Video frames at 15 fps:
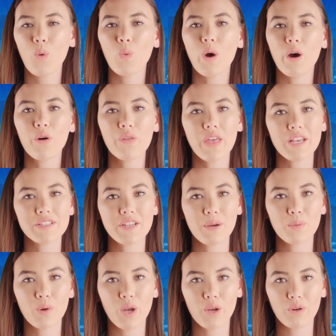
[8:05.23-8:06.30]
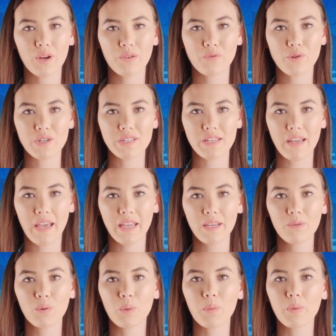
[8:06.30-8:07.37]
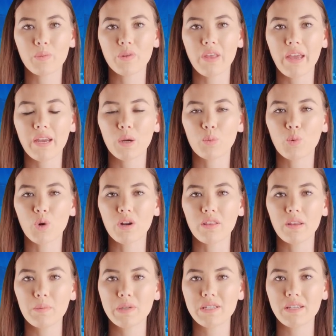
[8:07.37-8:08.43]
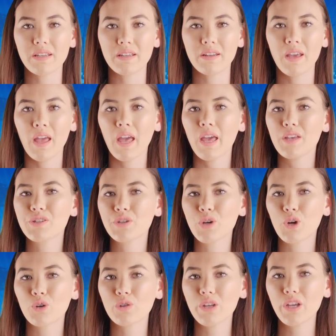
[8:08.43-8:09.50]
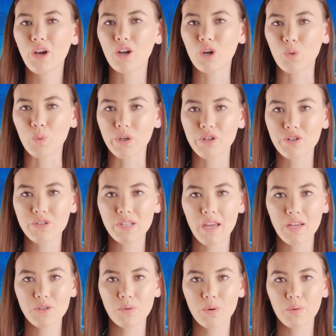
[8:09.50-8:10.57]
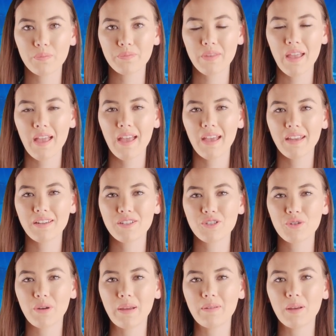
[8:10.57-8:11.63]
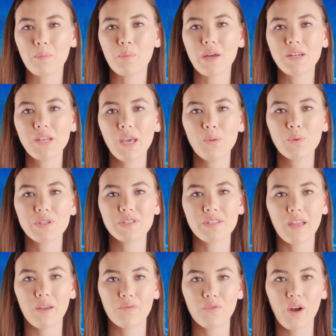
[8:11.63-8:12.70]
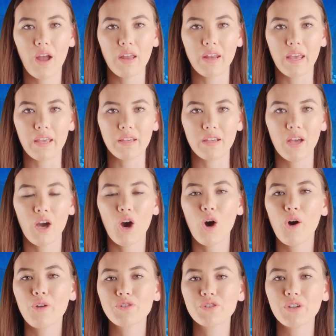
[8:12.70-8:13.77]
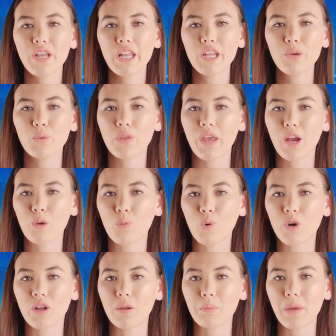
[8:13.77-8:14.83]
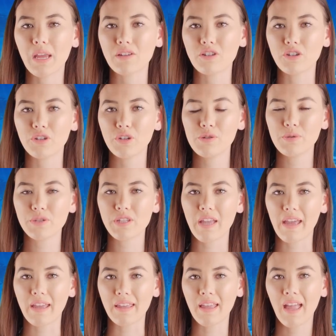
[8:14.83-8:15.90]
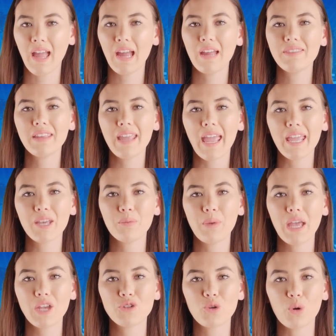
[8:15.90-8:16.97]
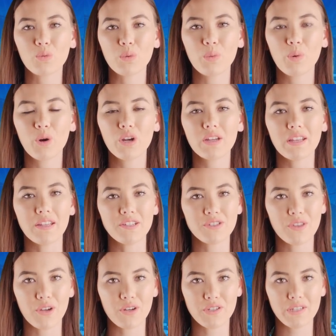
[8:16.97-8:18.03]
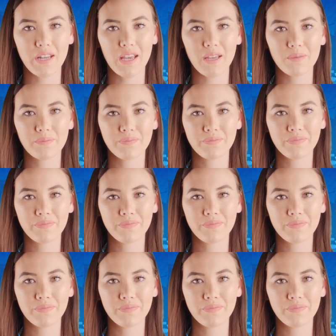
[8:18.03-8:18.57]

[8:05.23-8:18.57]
Well, that's our program for today. Remember that Airborne Unlimited is currently on our winter schedule and is streamed Monday, Wednesday, and Friday, alternating with Airborne Unmanned on Tuesday and the AMA Drone Report each Thursday.